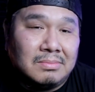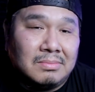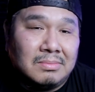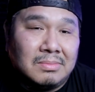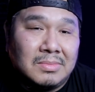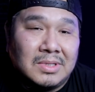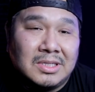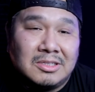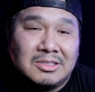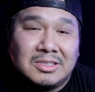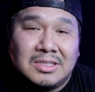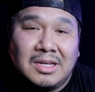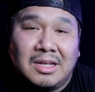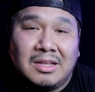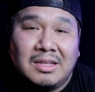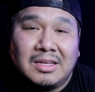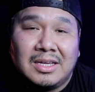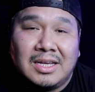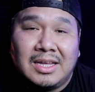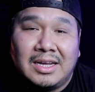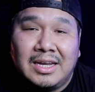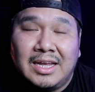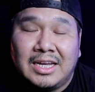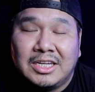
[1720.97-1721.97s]
There's all a
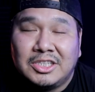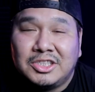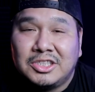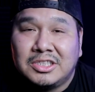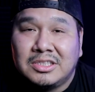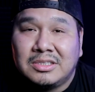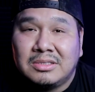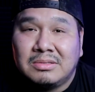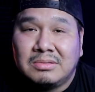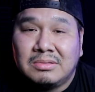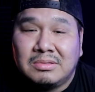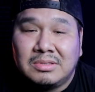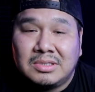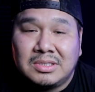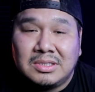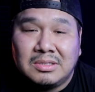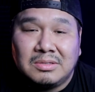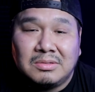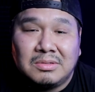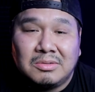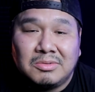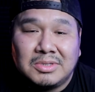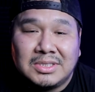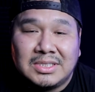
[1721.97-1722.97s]
connection.
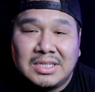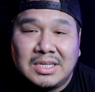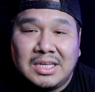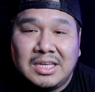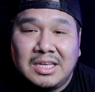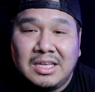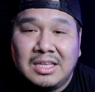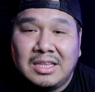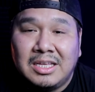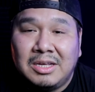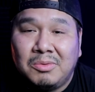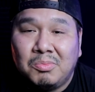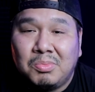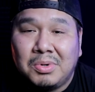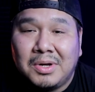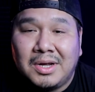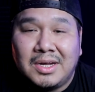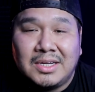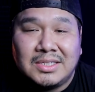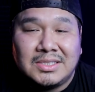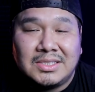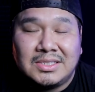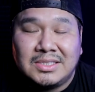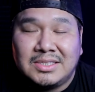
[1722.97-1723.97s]
So it was a healing
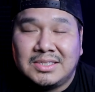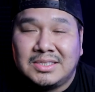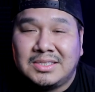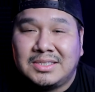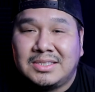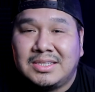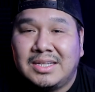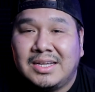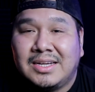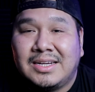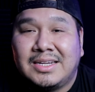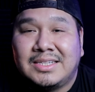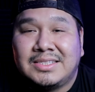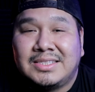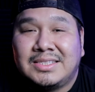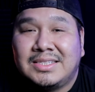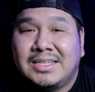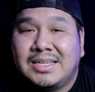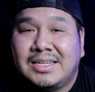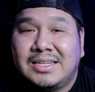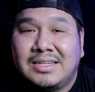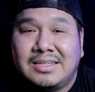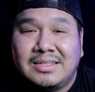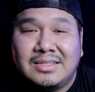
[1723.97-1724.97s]
process, like I
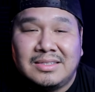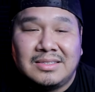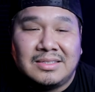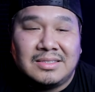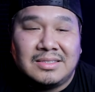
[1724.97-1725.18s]
said.